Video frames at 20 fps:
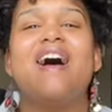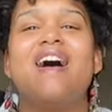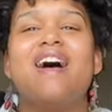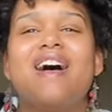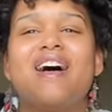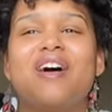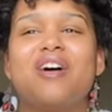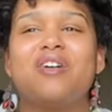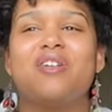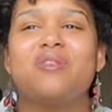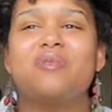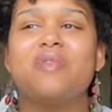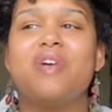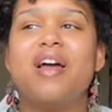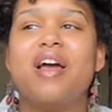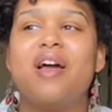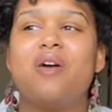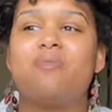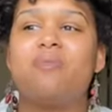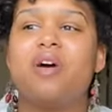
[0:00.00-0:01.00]
Um,
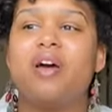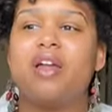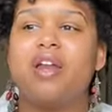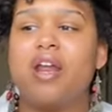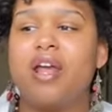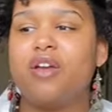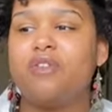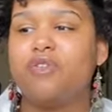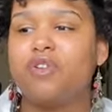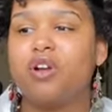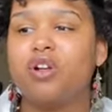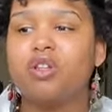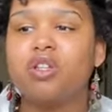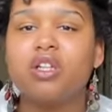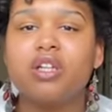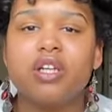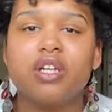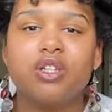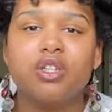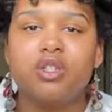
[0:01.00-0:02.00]
but if you're
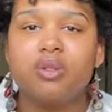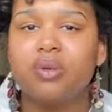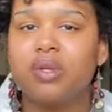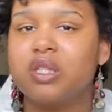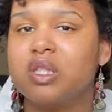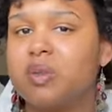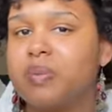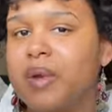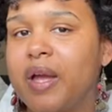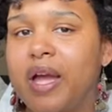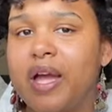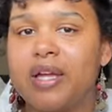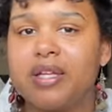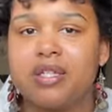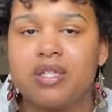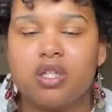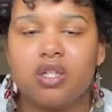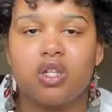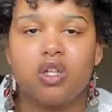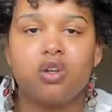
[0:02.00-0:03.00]
looking to
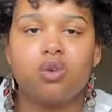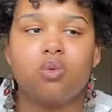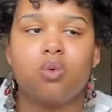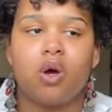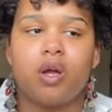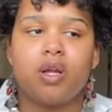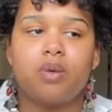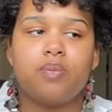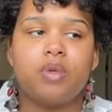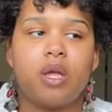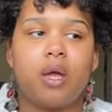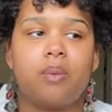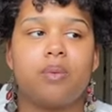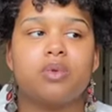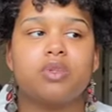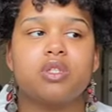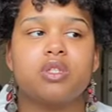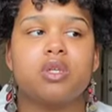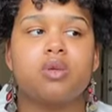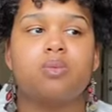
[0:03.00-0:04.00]
expand and you want to be
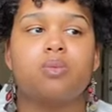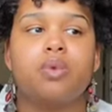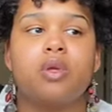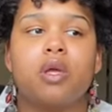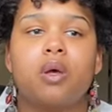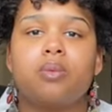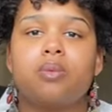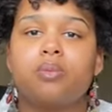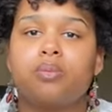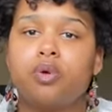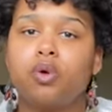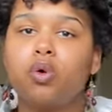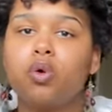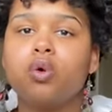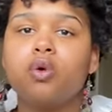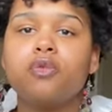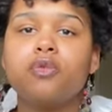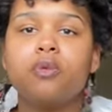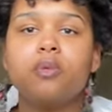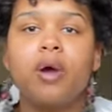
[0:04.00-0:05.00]
able to be a
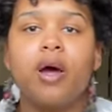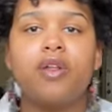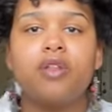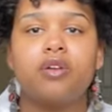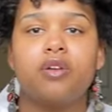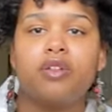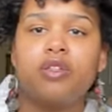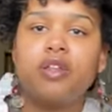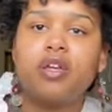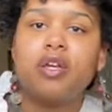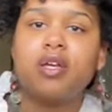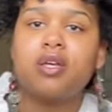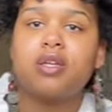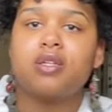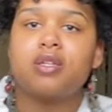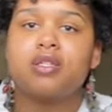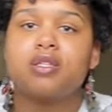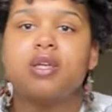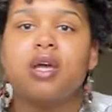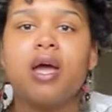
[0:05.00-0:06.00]
pull from other
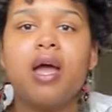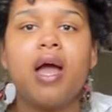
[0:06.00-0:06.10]
things